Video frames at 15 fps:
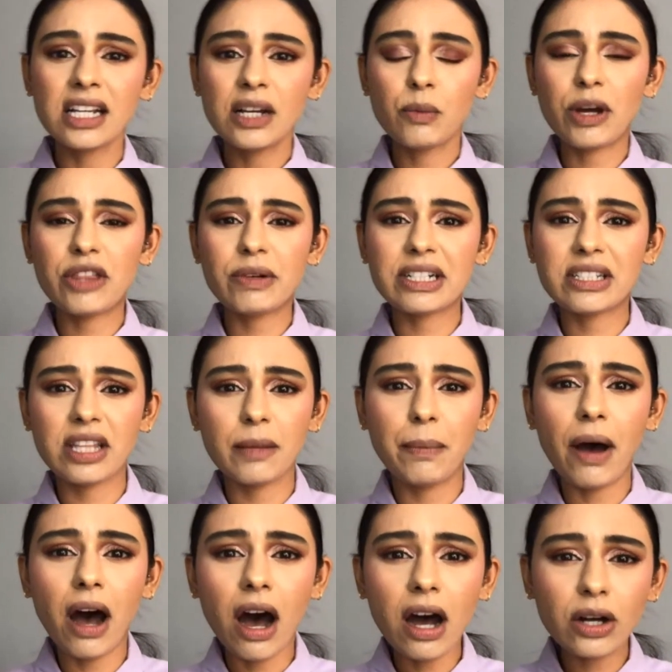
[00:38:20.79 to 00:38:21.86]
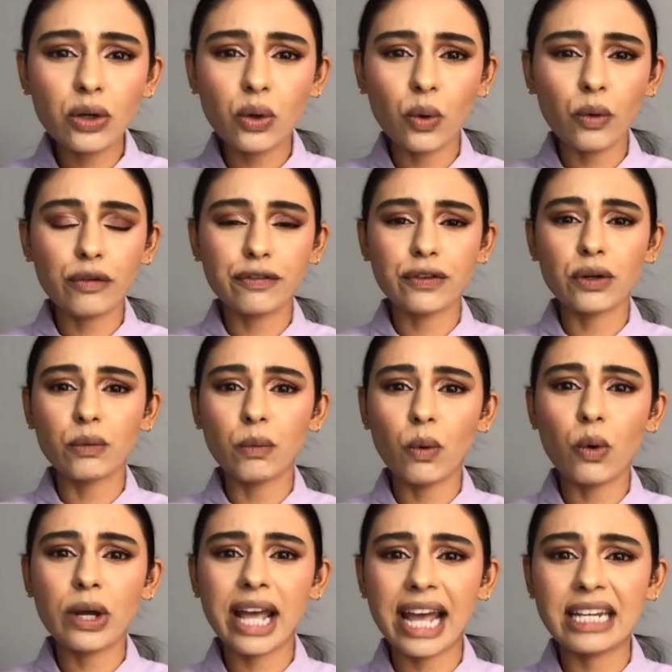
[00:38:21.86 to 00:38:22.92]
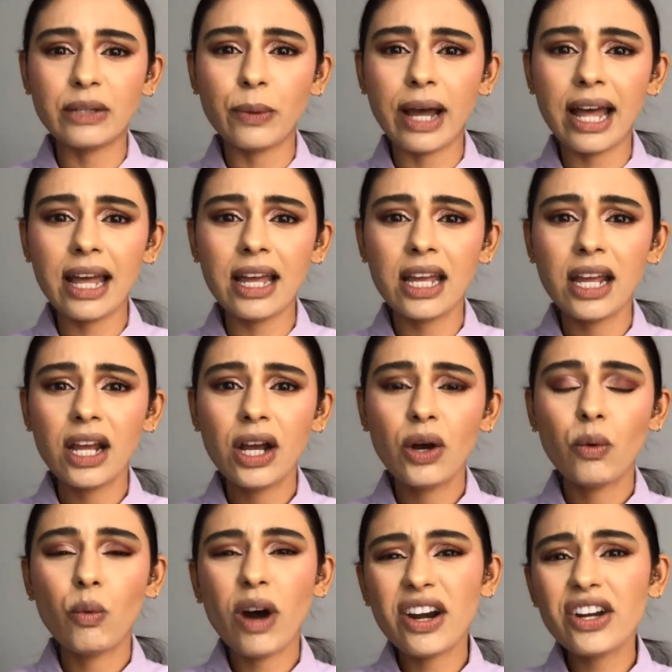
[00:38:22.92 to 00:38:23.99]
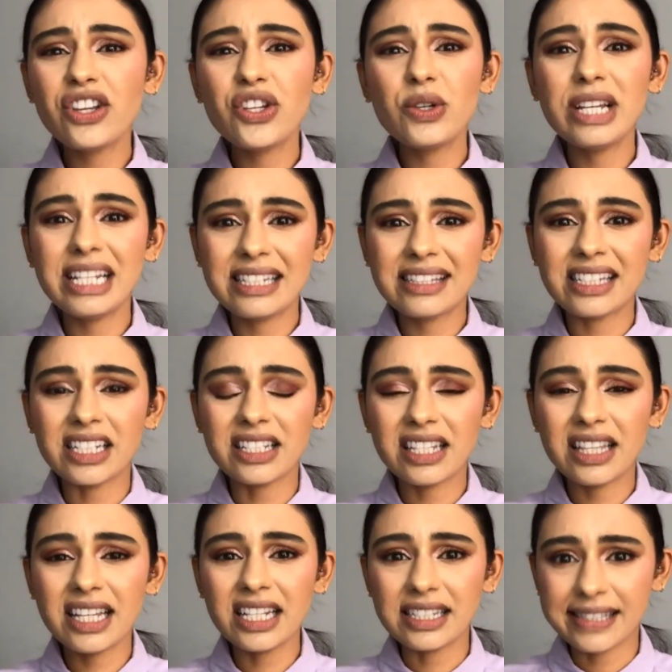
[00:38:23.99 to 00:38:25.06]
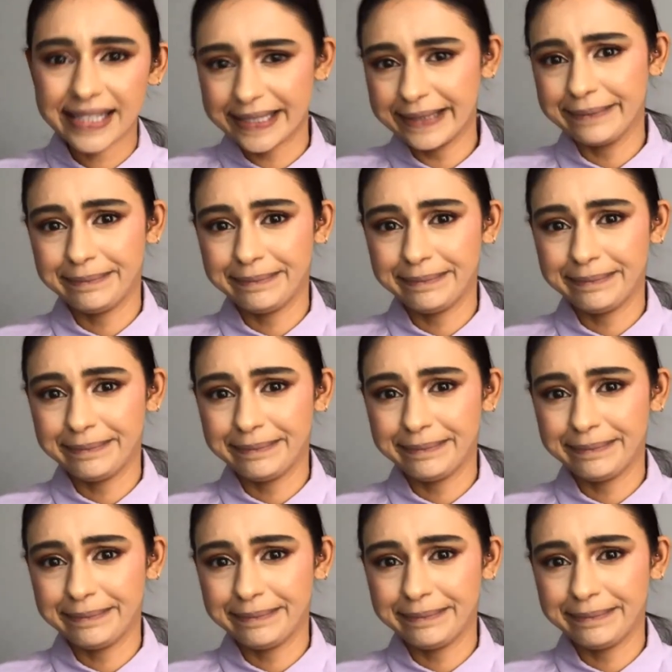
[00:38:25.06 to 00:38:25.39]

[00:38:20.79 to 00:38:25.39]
whether it's to the park or for a walk anywhere, why don't you listen to this?